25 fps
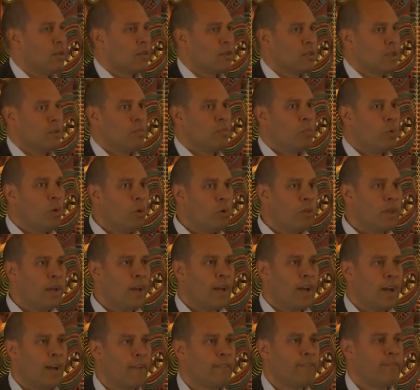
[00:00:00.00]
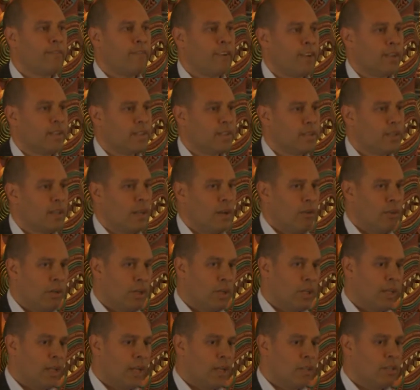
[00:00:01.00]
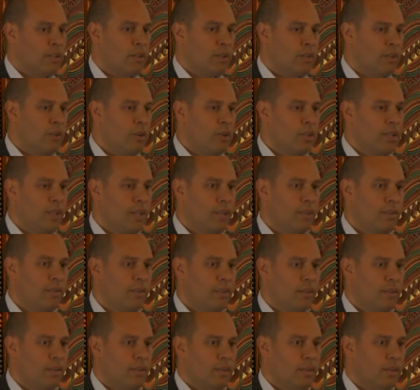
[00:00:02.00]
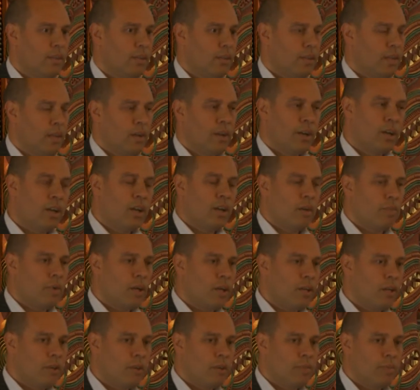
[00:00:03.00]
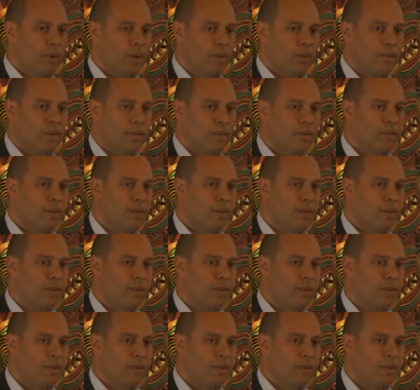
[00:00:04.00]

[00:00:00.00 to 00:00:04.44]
so more than half of us are under the age of 30. Now I don't know about you, but